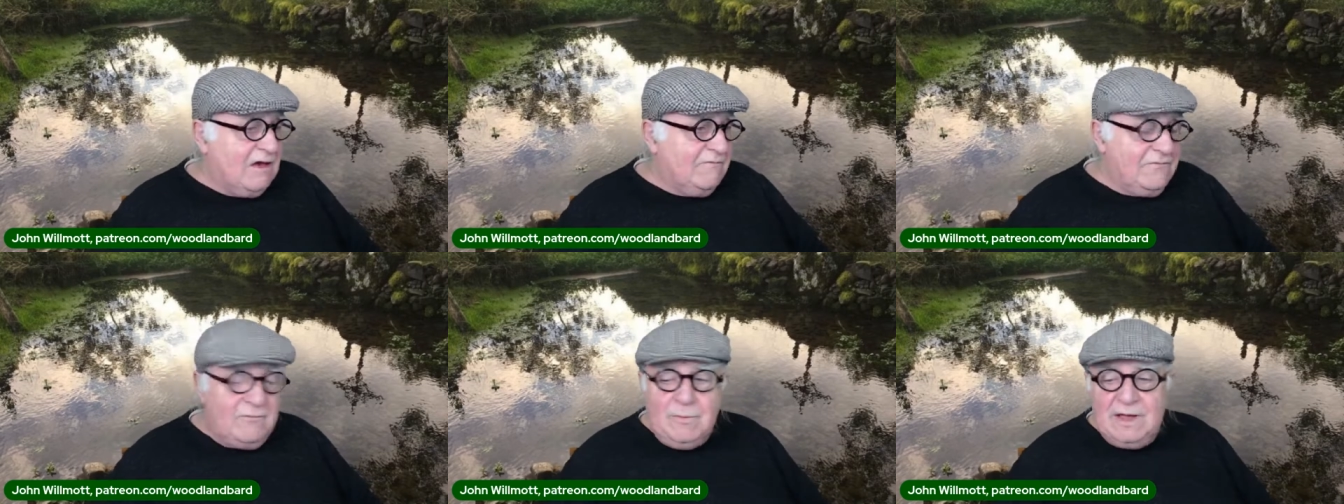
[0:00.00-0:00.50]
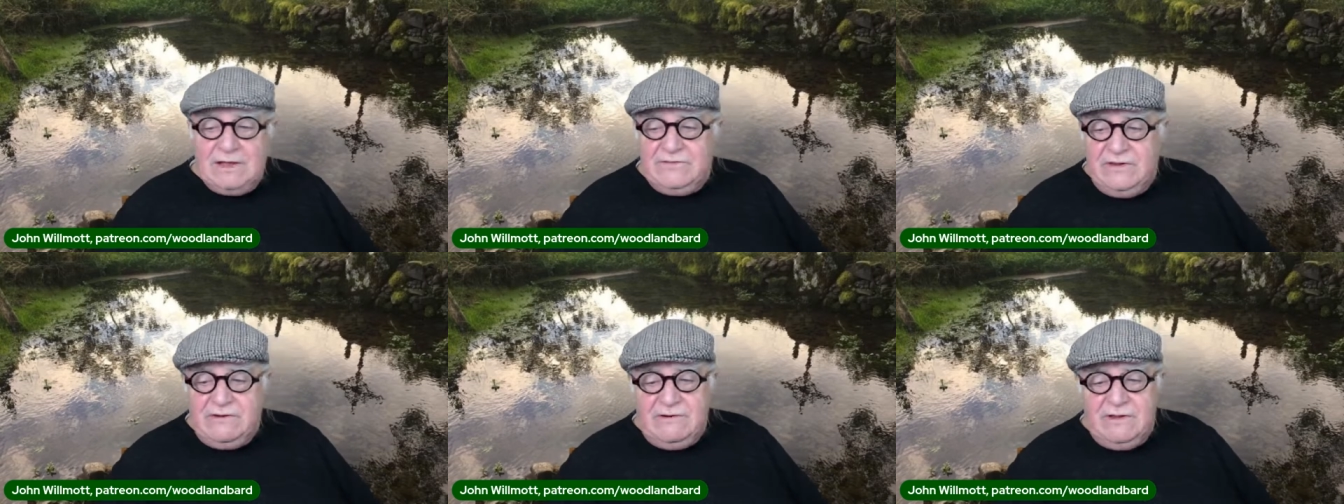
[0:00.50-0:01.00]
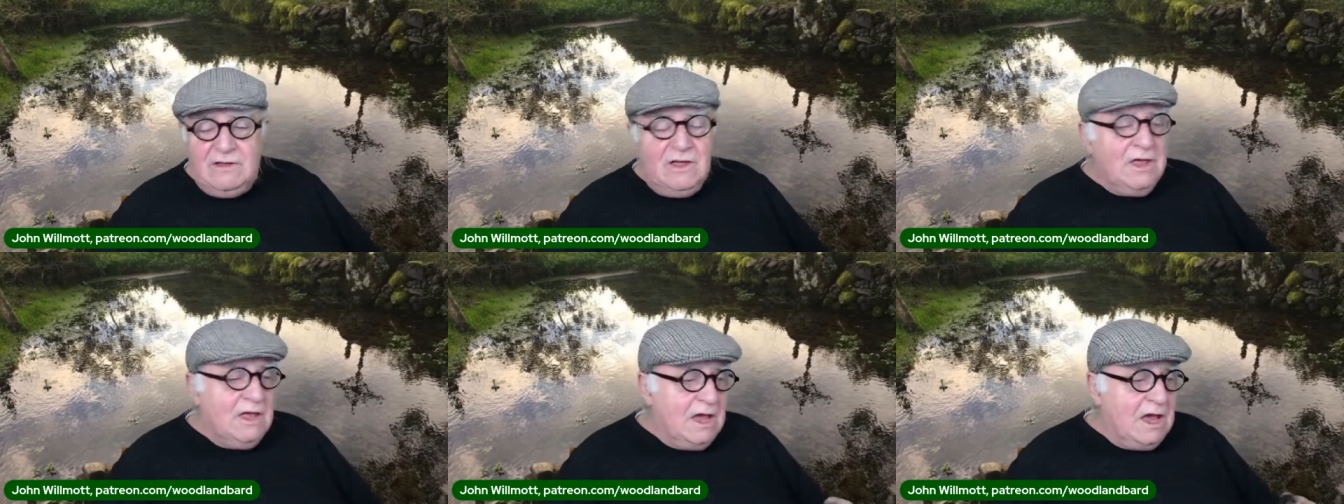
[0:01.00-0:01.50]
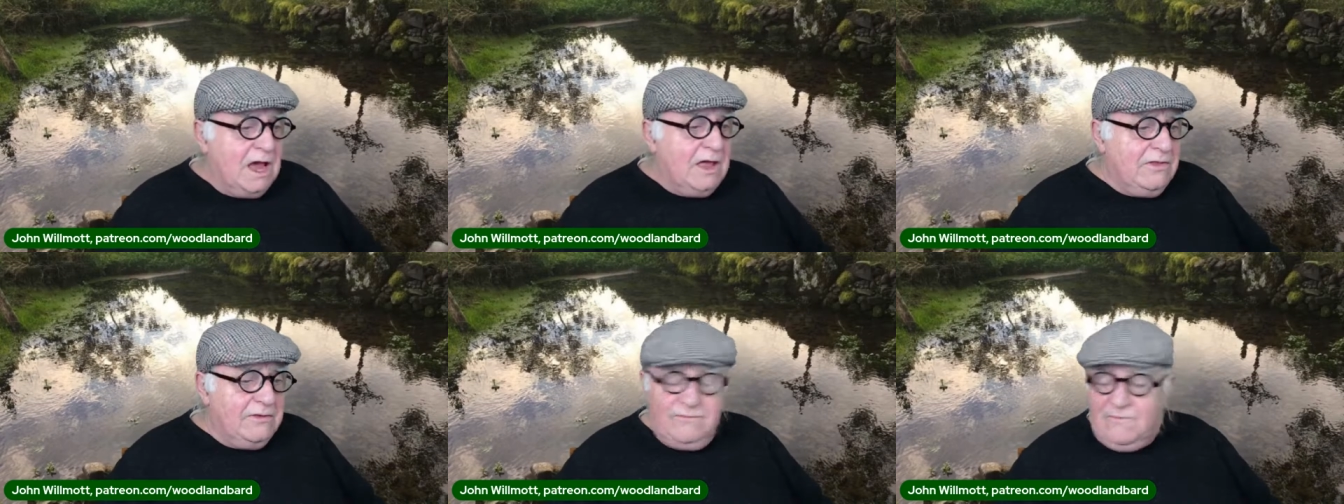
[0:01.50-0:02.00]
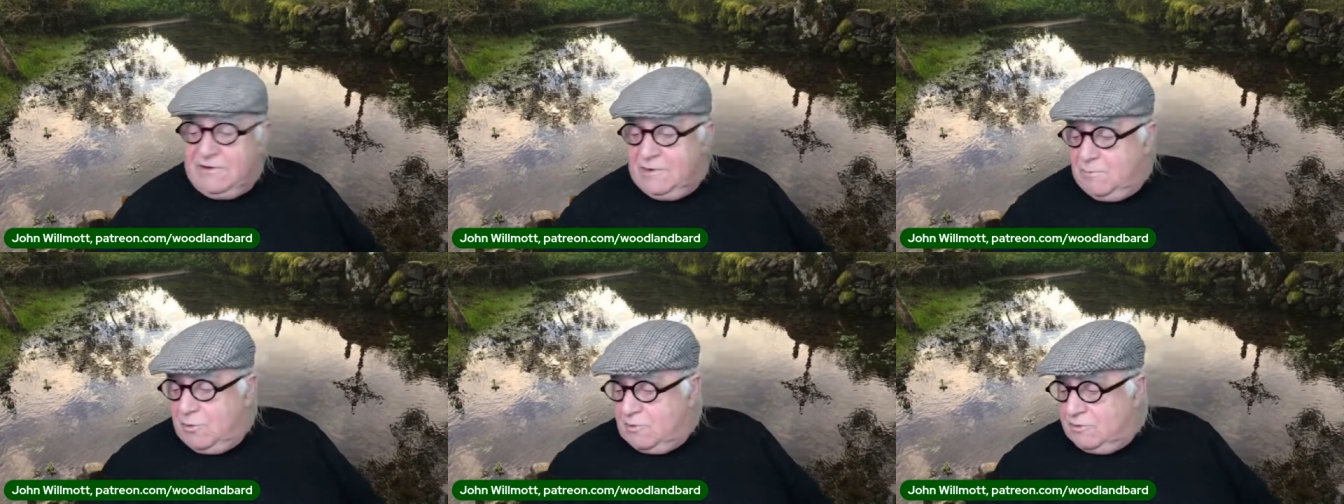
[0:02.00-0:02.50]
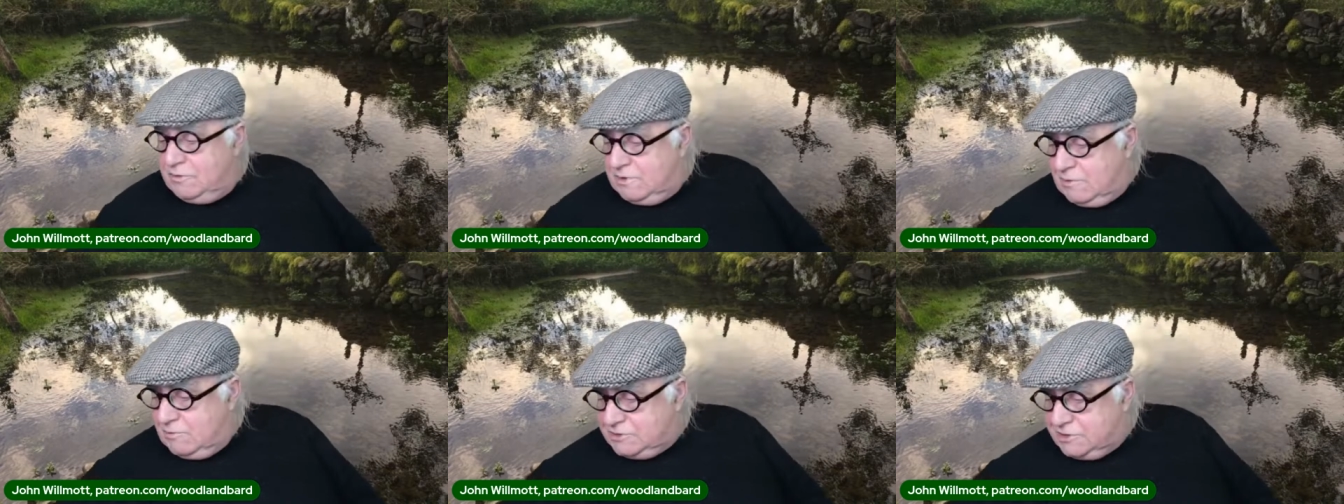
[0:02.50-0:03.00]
harmful bacteria. And it's very important. I'll